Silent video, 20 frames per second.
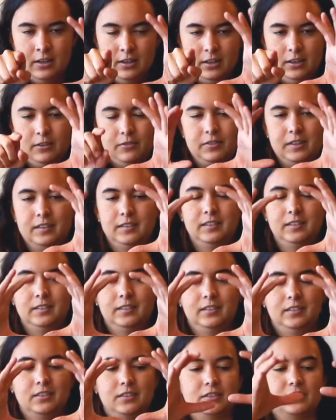If this
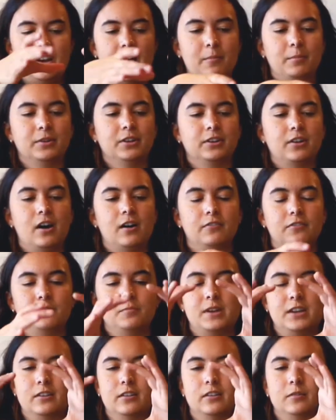is the top of the coffee
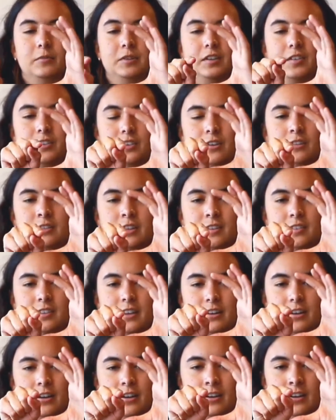maker, I'm going to start in the
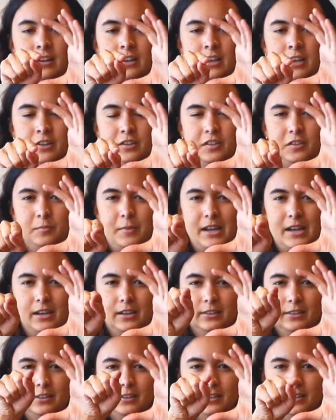center, just make a
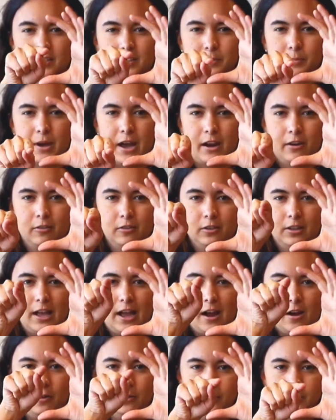little spiral
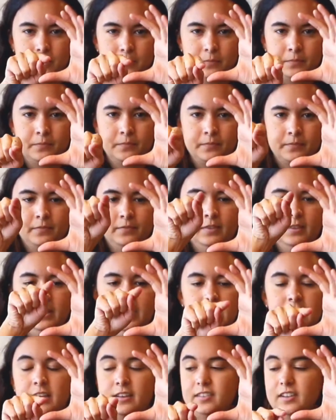out.
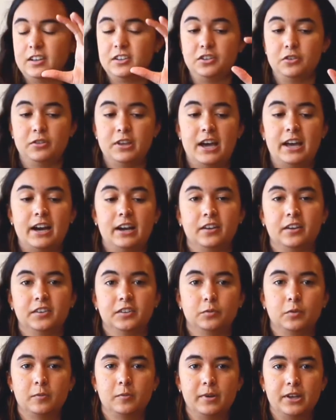And as I do that, I
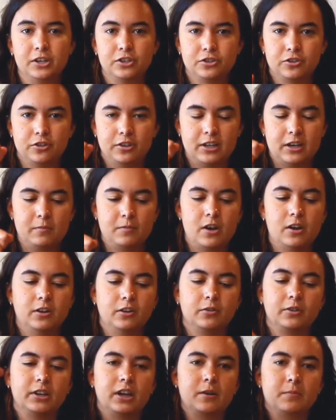also make sure that I'm not
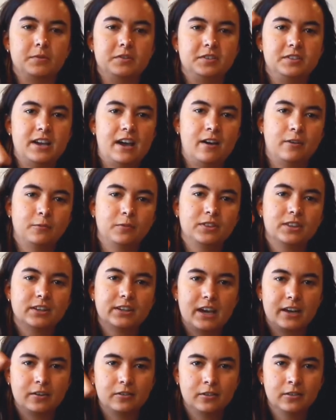going up and down with the
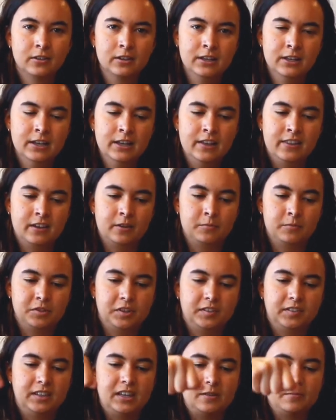kettle, that I'm
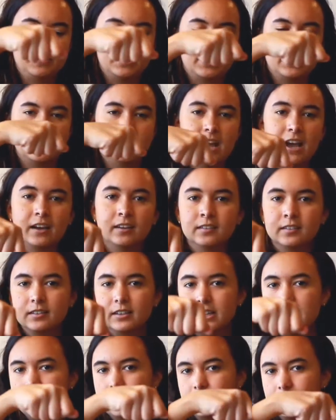just keeping it nice
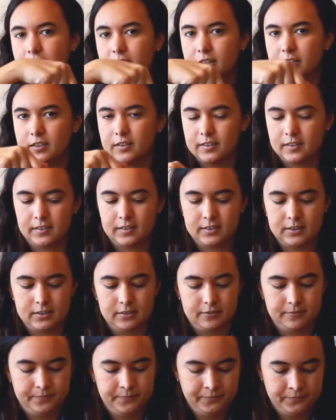and even and consistent.
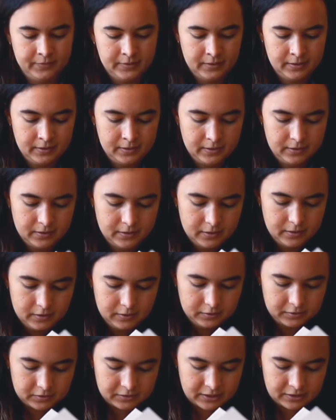
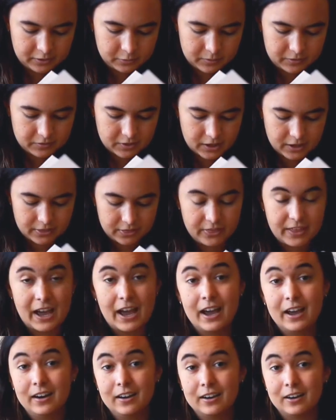So now that we've got
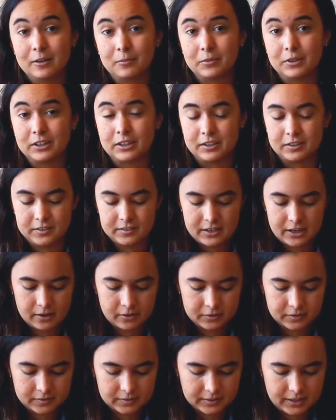that, I'm going to
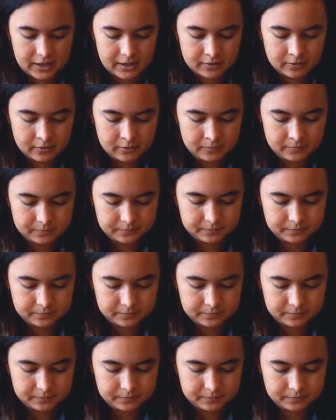tare the scale.